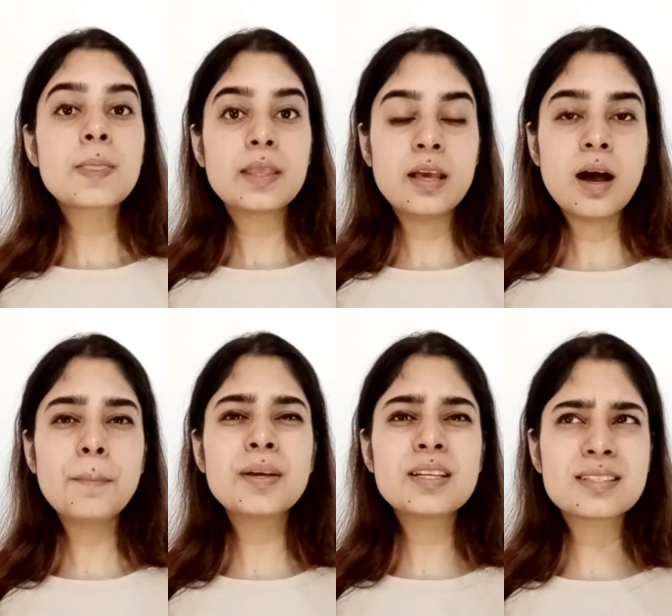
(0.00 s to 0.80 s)

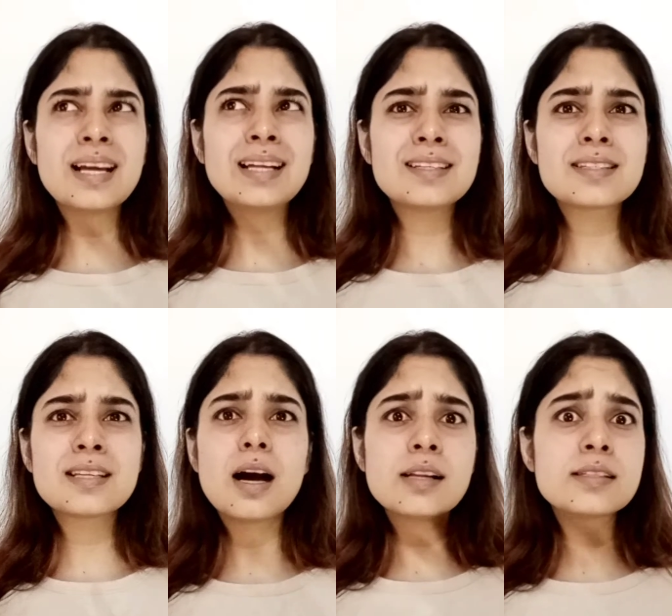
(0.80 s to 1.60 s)
Yeah, because that is
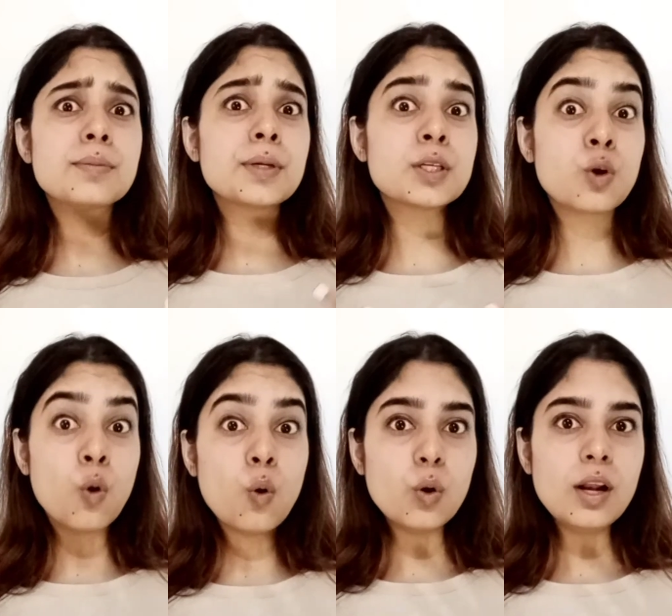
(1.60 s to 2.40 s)
the ultimate
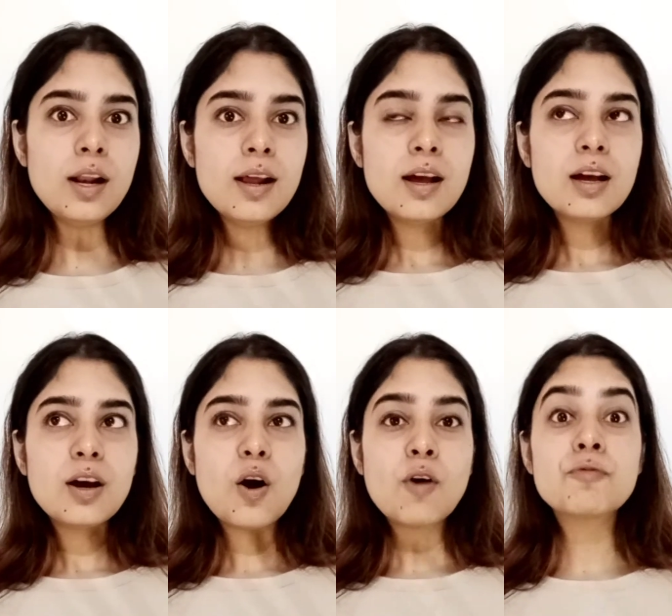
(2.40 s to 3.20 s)
goal
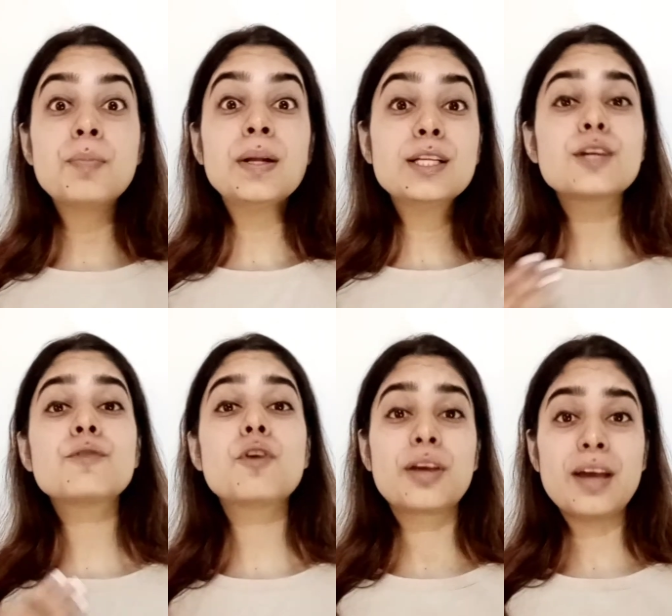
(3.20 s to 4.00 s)
of building
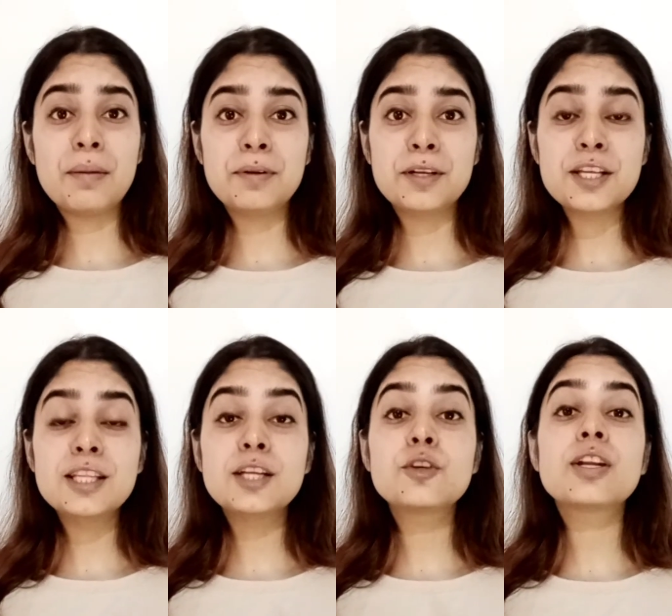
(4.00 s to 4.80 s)
vocabulary,
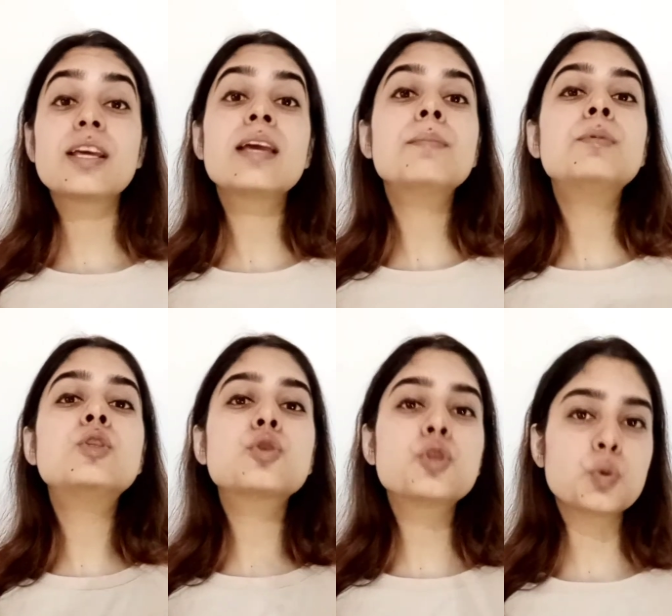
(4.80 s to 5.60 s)
that you're able
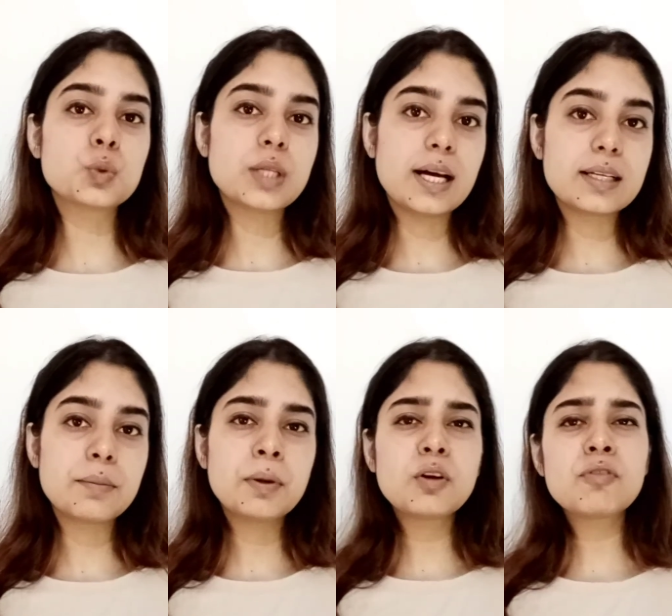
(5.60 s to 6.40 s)
to do that.
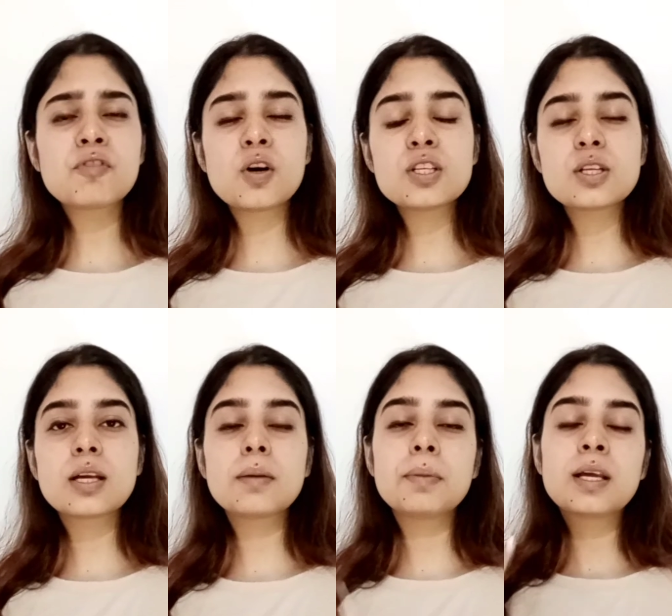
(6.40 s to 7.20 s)
But of course you
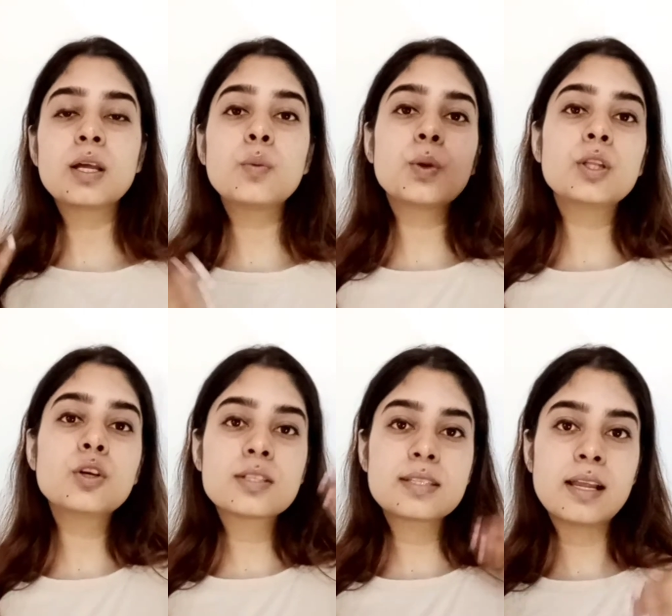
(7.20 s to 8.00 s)
can begin with
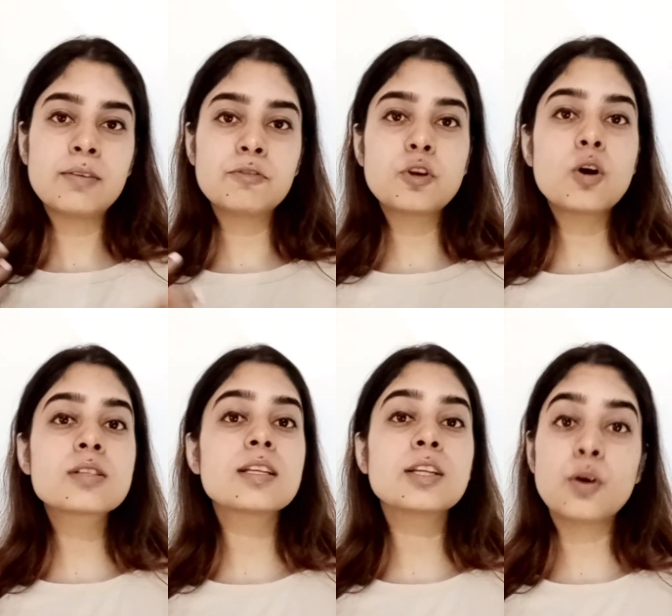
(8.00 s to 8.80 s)
your self
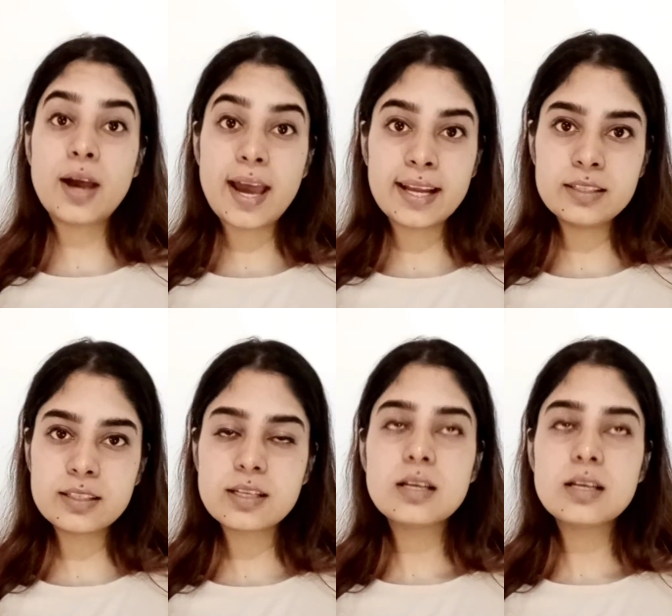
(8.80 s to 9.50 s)
talks in your head